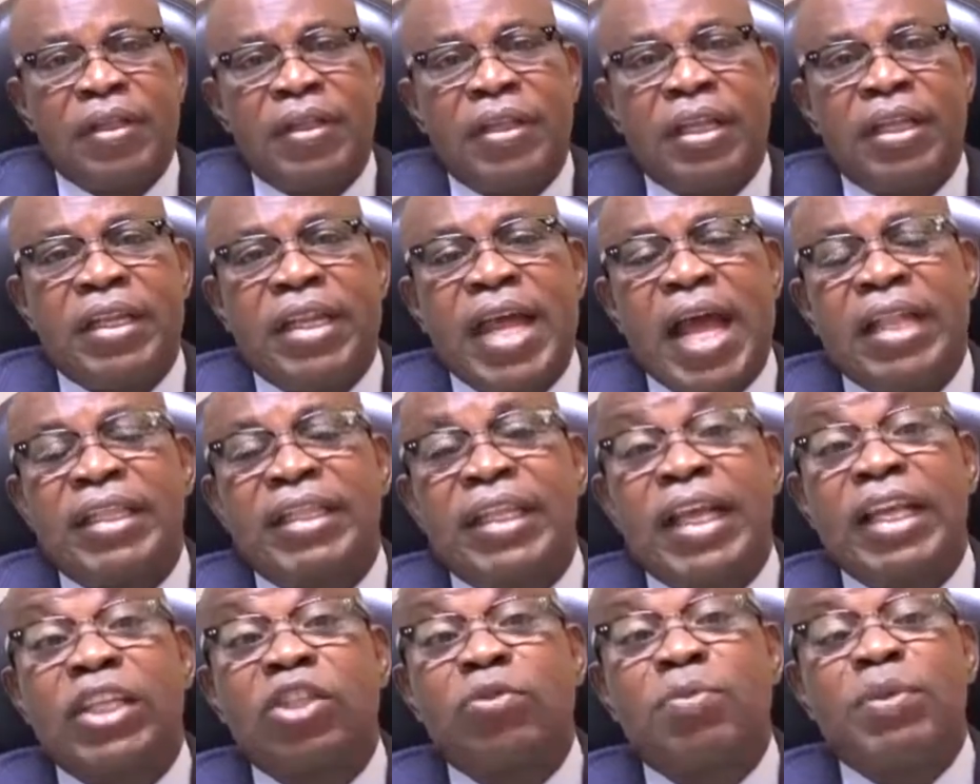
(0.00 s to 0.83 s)
Then that
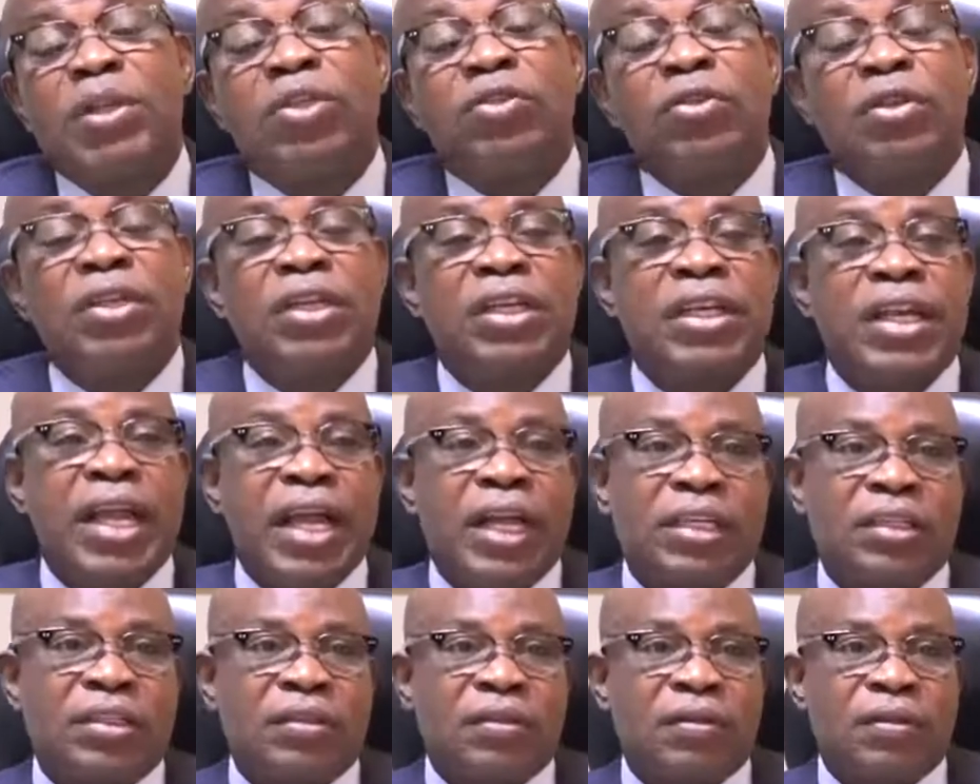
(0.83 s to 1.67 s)
takes me to the
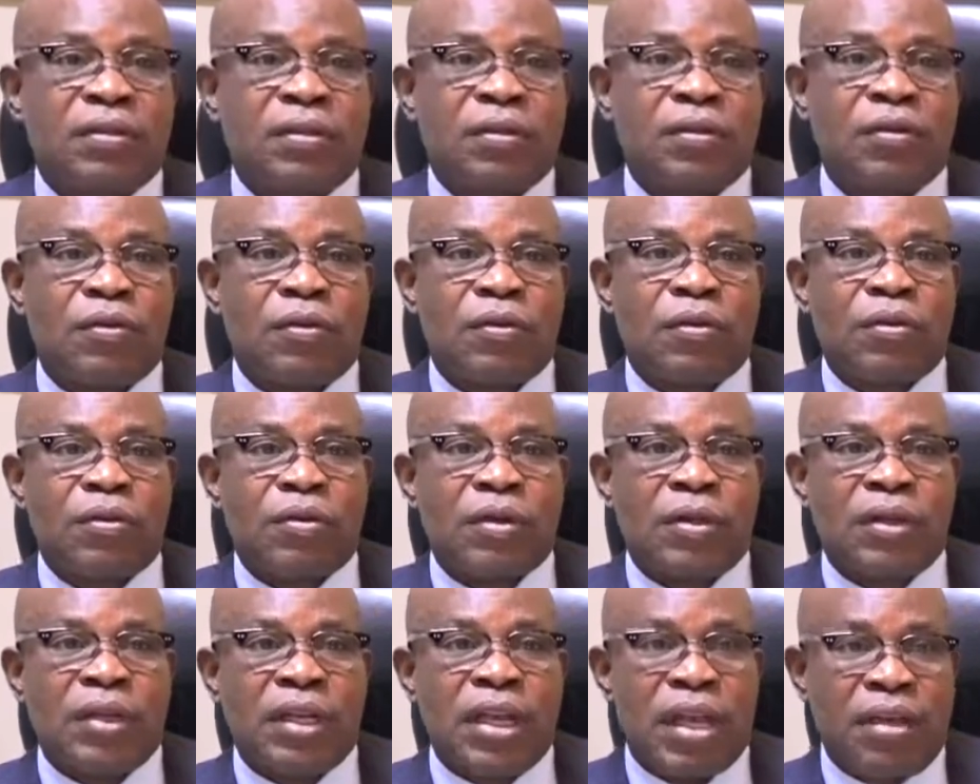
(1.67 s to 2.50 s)
next
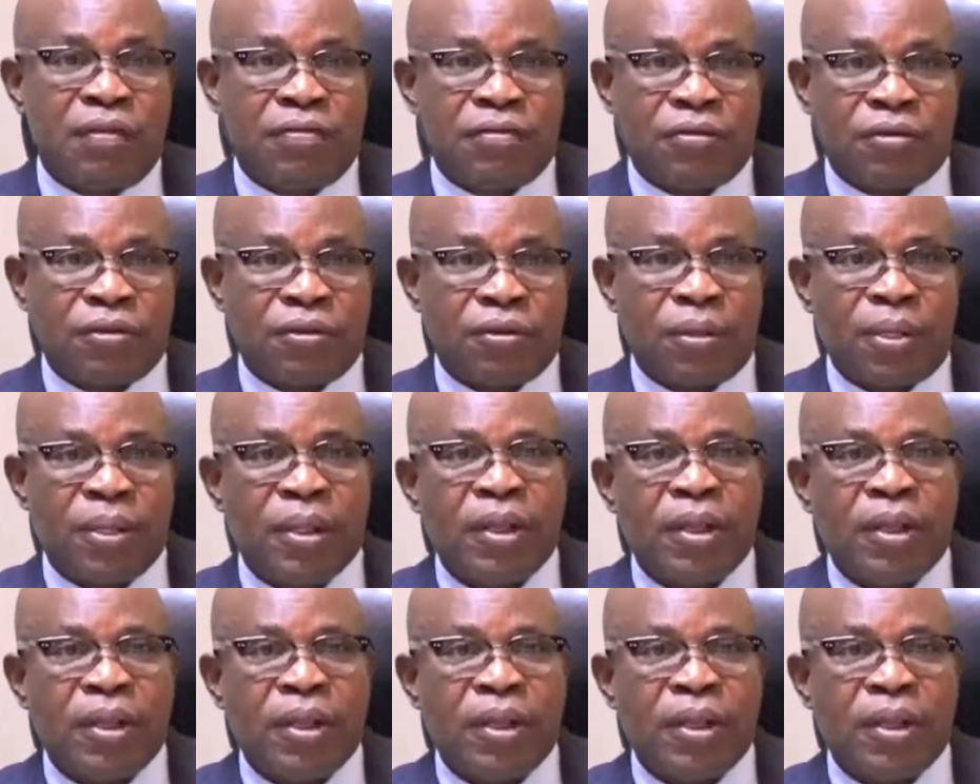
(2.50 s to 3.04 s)
level.